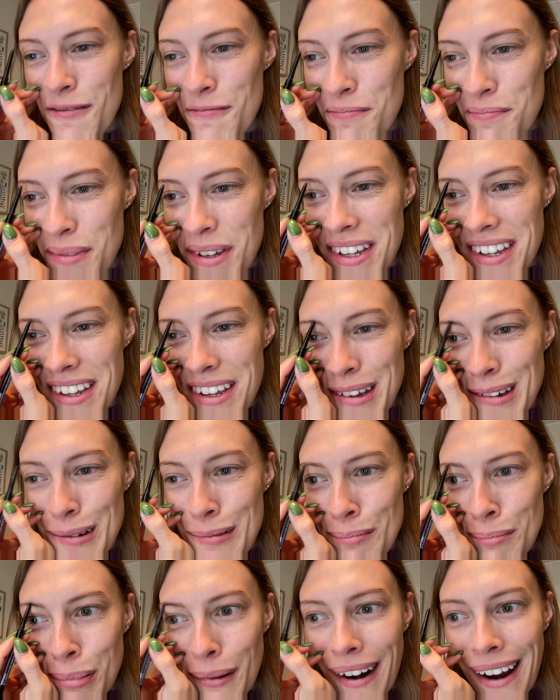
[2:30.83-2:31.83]
being
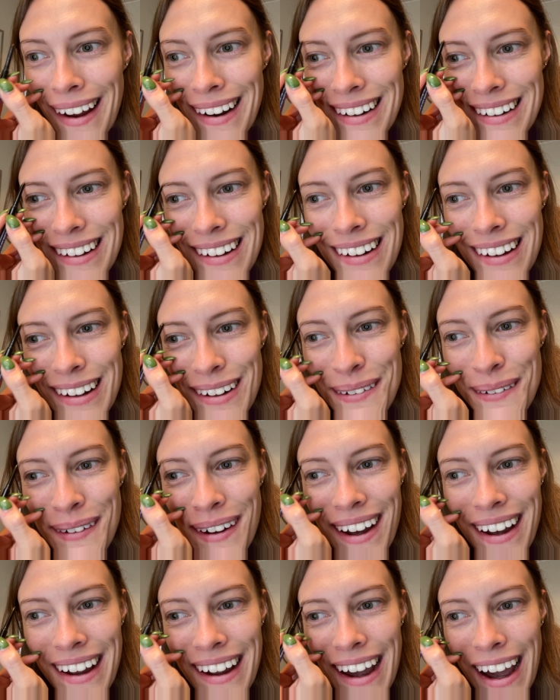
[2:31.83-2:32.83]
branded in a
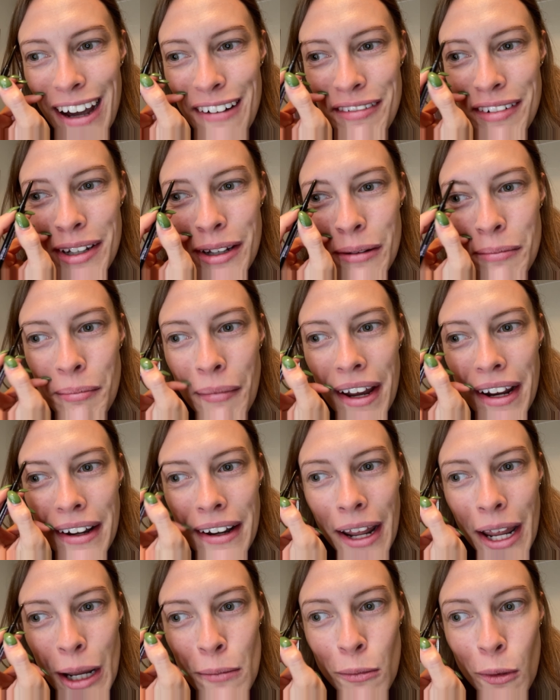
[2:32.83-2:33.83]
way, having my
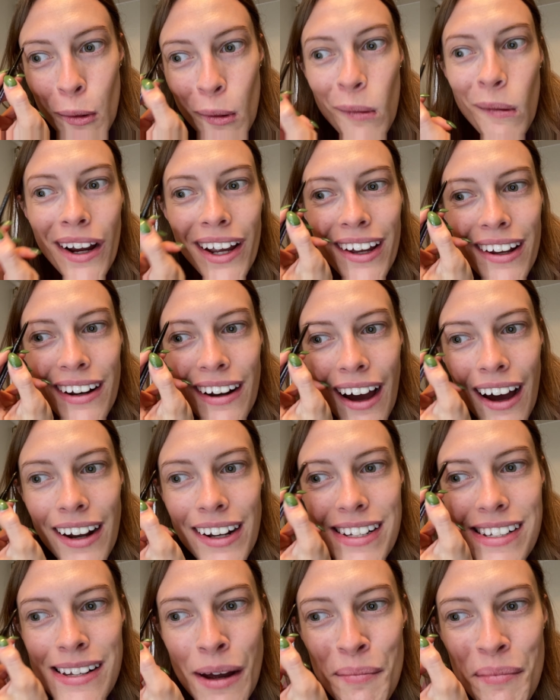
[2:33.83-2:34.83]
name written on
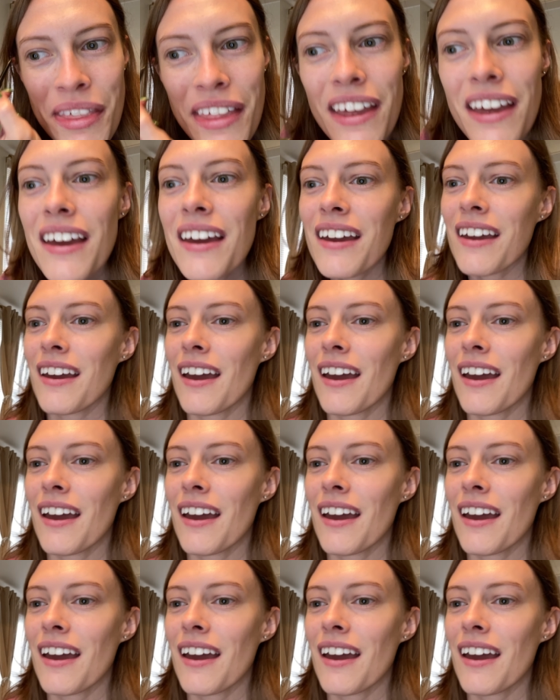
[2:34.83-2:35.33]
something,